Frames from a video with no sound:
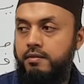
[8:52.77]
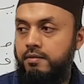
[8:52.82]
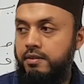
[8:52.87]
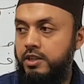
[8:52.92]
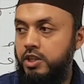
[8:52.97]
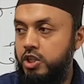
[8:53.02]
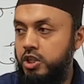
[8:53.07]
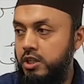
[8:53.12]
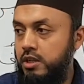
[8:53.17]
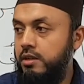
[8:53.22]

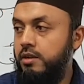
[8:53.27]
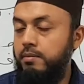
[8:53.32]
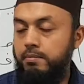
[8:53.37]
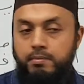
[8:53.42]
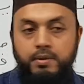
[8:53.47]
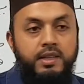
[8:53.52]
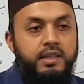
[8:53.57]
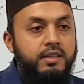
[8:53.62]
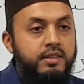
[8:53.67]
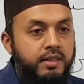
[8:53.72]
Finish it.
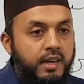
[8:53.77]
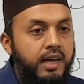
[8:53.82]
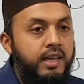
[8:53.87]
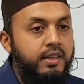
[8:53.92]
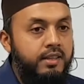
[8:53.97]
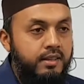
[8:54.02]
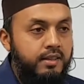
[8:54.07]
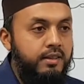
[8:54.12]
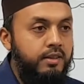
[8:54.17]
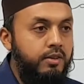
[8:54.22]

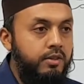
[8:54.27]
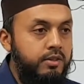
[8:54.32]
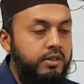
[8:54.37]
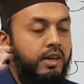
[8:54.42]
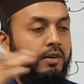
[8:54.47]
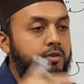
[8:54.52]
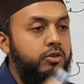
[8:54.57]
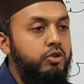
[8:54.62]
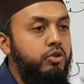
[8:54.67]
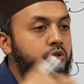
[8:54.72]
Bintan, because
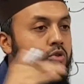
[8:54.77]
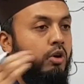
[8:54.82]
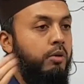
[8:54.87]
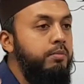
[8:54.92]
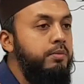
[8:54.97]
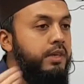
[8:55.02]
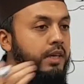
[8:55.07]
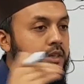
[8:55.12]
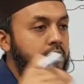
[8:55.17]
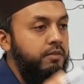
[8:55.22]
now it's two
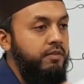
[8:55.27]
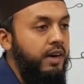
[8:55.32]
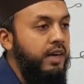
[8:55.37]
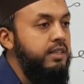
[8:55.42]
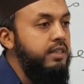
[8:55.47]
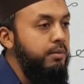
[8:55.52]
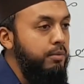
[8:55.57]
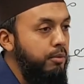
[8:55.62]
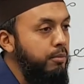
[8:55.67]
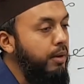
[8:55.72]
objects of
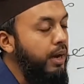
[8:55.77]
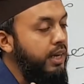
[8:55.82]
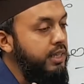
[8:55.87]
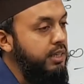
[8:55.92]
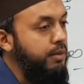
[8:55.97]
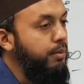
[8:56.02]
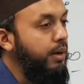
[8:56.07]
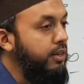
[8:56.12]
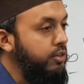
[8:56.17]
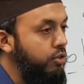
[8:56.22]
hasib. Remember,
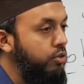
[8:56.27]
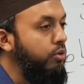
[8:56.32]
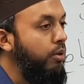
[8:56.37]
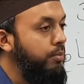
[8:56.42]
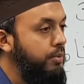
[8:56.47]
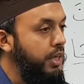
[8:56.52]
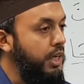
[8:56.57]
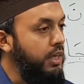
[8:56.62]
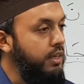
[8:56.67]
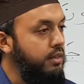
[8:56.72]
hasib has two
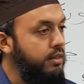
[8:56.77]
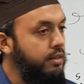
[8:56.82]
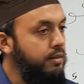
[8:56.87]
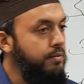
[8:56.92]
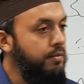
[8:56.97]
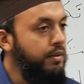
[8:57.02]
objects.